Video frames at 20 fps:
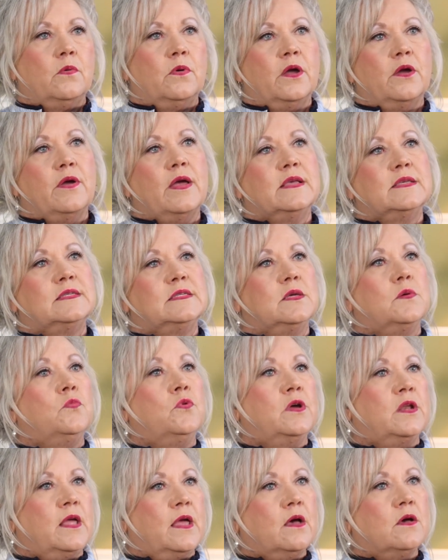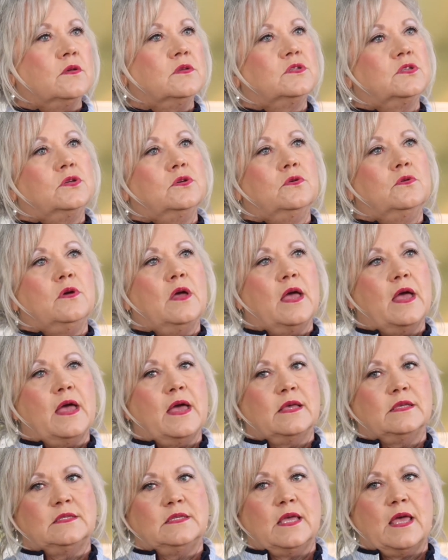Whereas someone else who
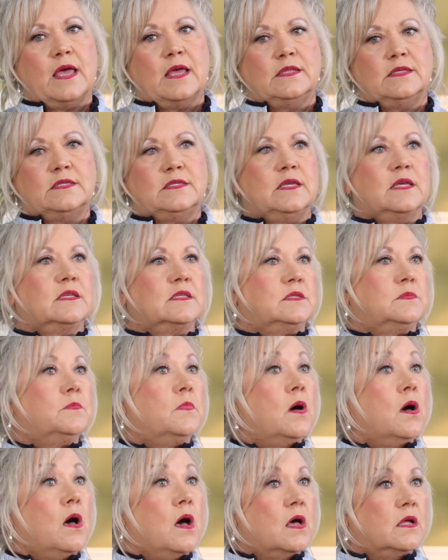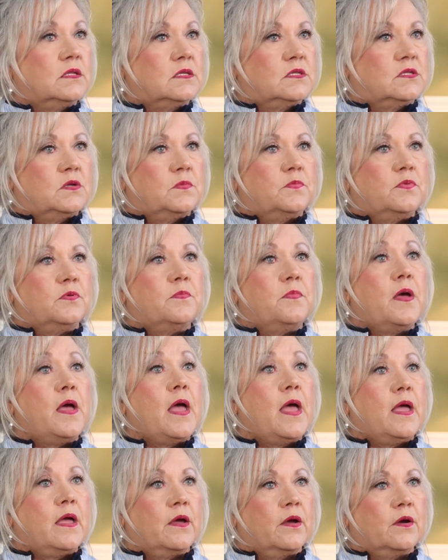has had 6 months to
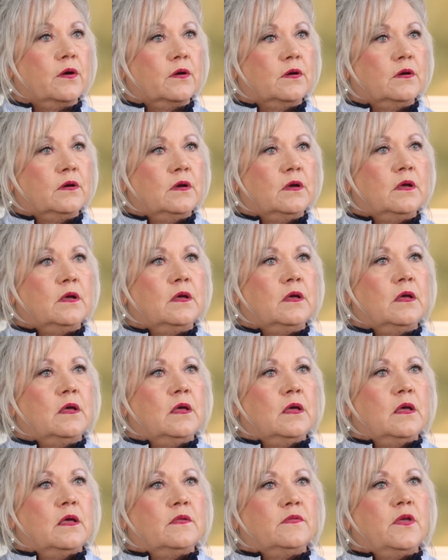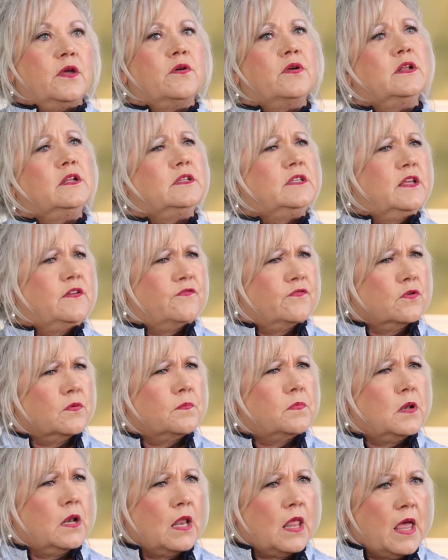prepare, they're at a
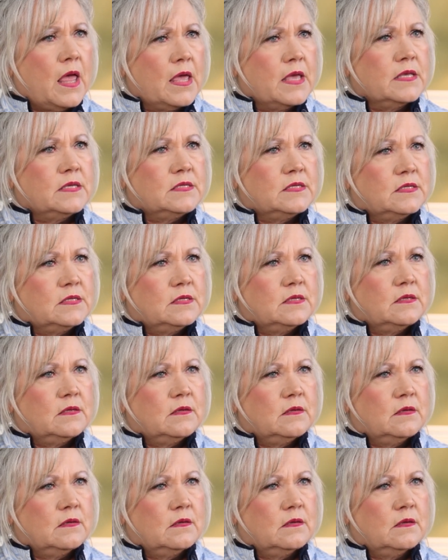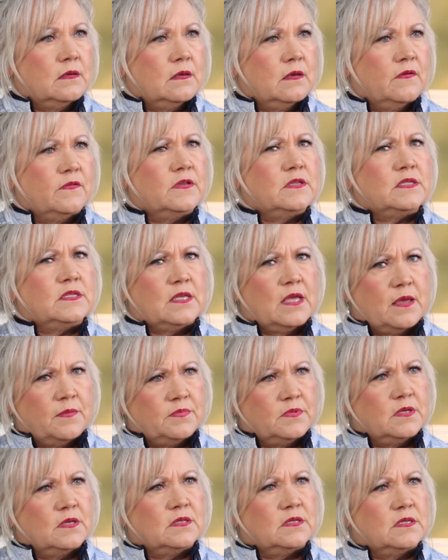different place of
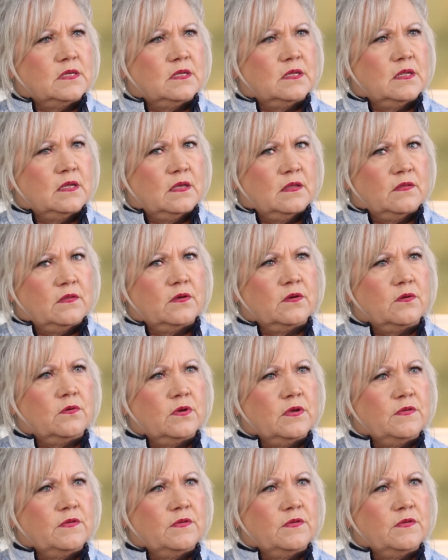acceptance in their